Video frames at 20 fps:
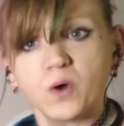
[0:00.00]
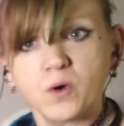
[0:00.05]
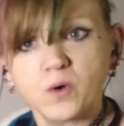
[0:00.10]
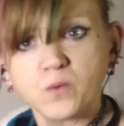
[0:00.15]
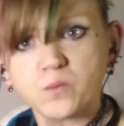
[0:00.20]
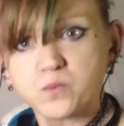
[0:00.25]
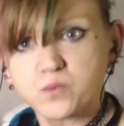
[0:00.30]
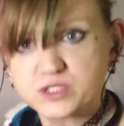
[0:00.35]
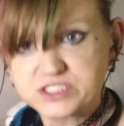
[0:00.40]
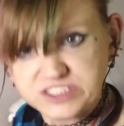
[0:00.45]

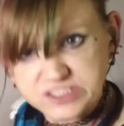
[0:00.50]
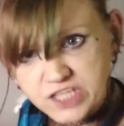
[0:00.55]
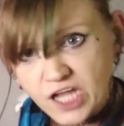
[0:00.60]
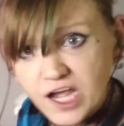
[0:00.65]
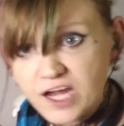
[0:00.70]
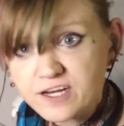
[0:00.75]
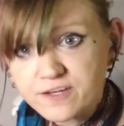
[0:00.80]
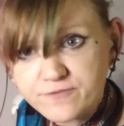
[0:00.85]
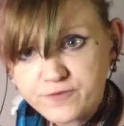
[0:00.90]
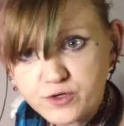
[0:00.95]
With tiny
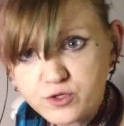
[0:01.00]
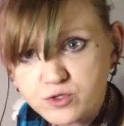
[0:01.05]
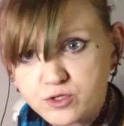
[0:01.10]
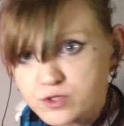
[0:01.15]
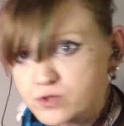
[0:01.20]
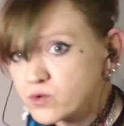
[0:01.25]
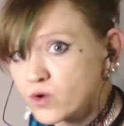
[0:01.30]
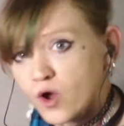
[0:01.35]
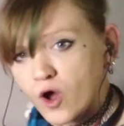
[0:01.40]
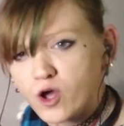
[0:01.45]
voodoo,
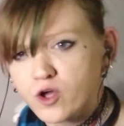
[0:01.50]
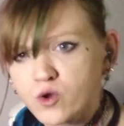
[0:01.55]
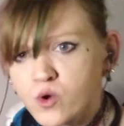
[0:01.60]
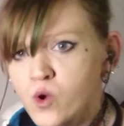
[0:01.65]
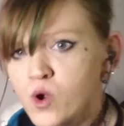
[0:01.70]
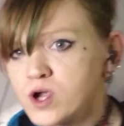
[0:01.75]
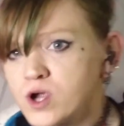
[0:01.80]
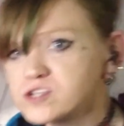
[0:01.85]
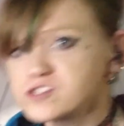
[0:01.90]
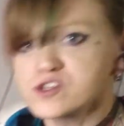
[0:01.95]
of
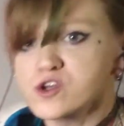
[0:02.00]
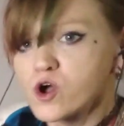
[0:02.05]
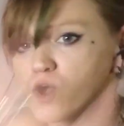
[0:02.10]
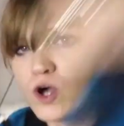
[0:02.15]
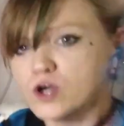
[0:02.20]
course. A